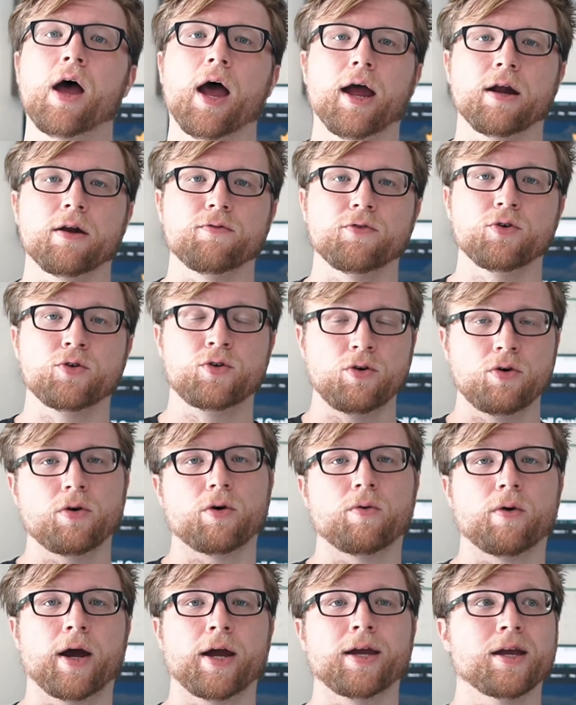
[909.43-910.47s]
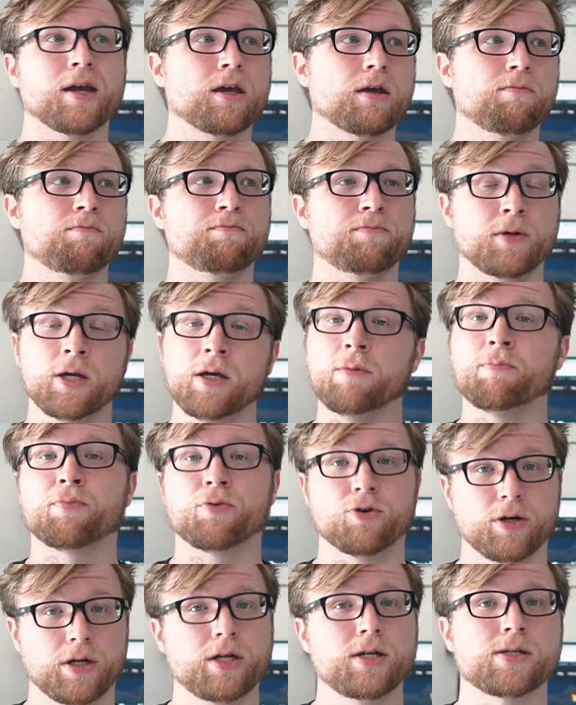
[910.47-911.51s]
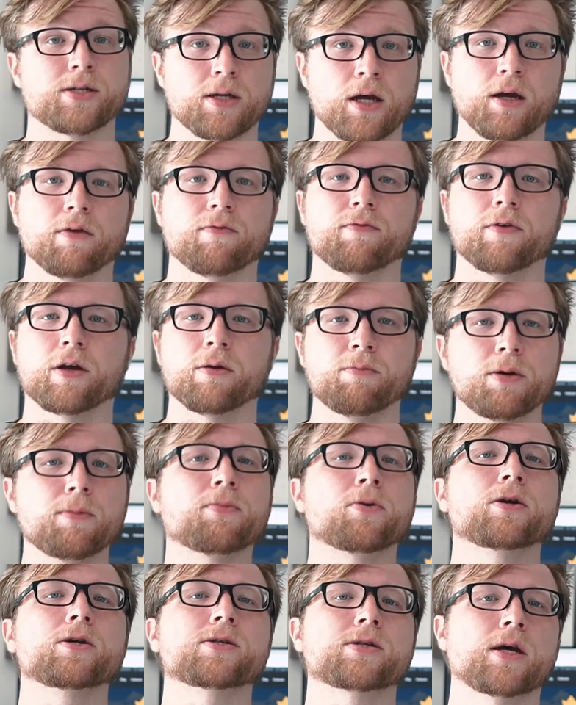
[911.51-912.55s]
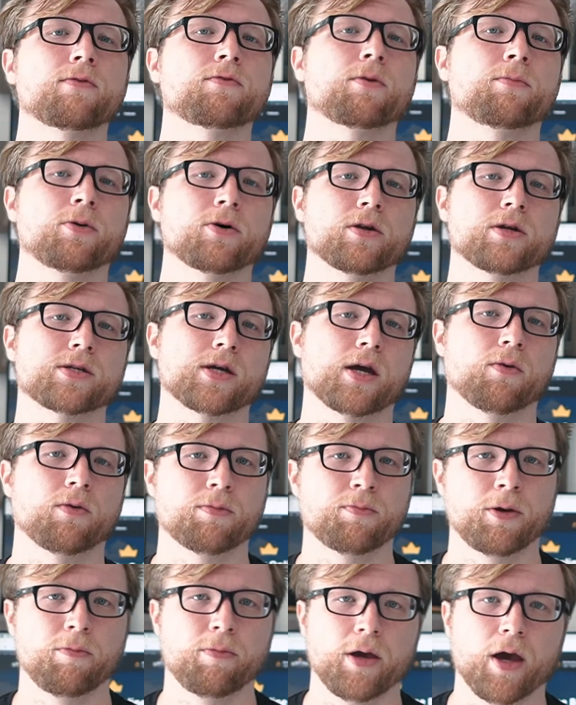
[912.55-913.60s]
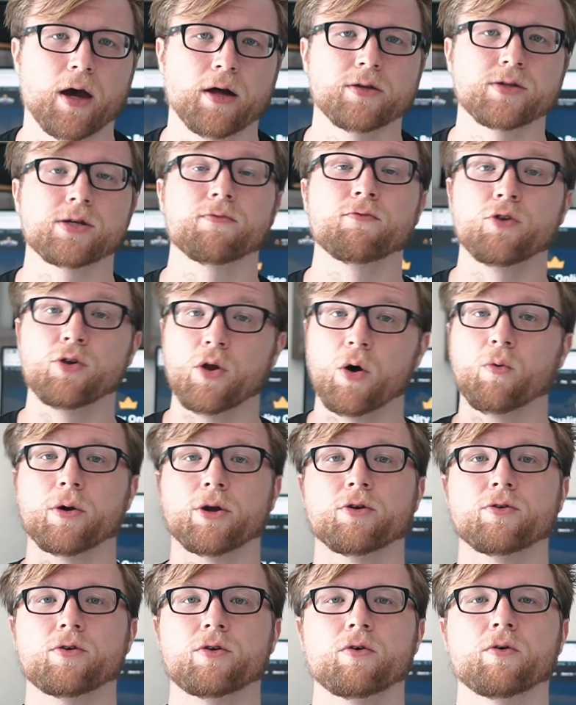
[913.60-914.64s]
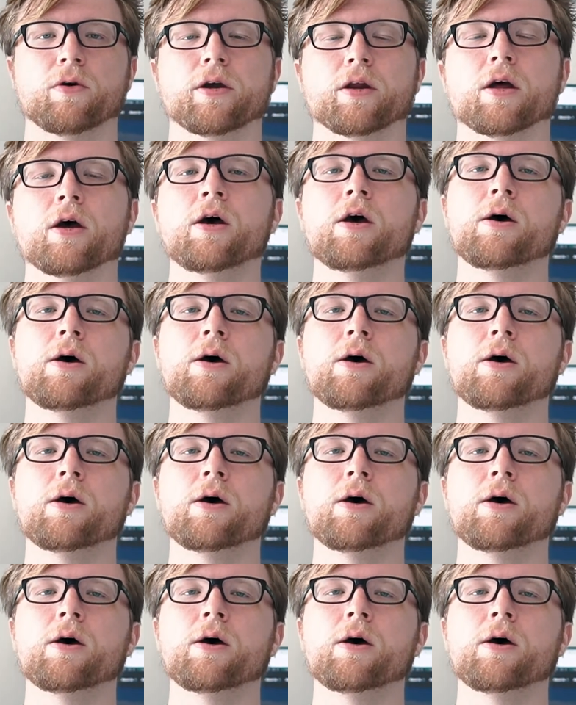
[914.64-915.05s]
And if you do it right, it can be pretty safe. It can be pretty safe to build a site with PBNs if you know what you're doing.